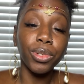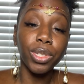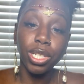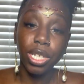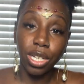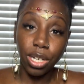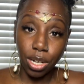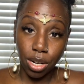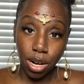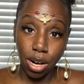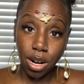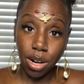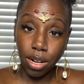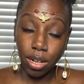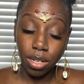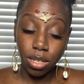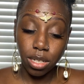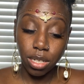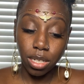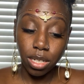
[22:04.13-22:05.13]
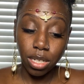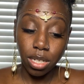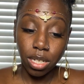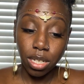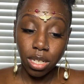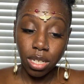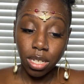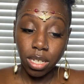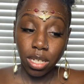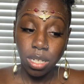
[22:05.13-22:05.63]
to occur.
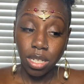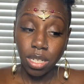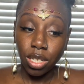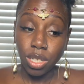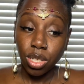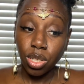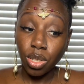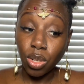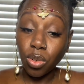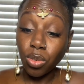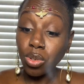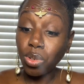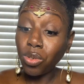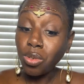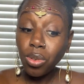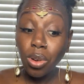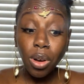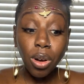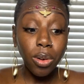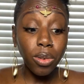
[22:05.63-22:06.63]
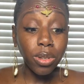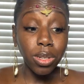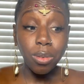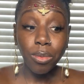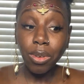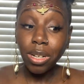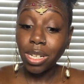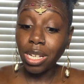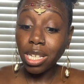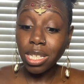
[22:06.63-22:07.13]
So you the only
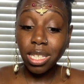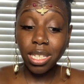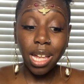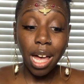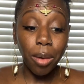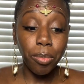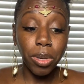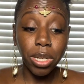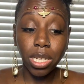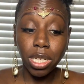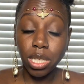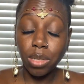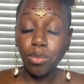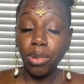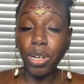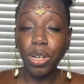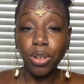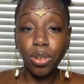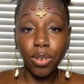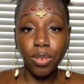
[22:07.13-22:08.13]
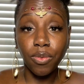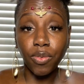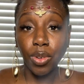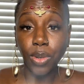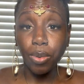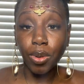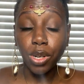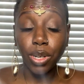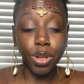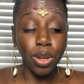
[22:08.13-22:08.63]
one that's stopping this miracle,
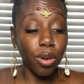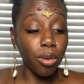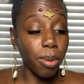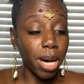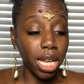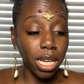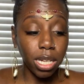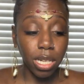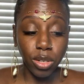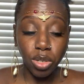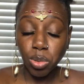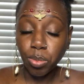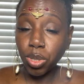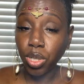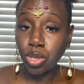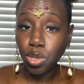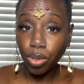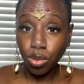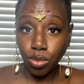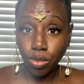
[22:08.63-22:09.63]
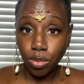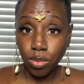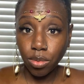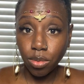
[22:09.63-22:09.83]
viewer. Nobody else but you.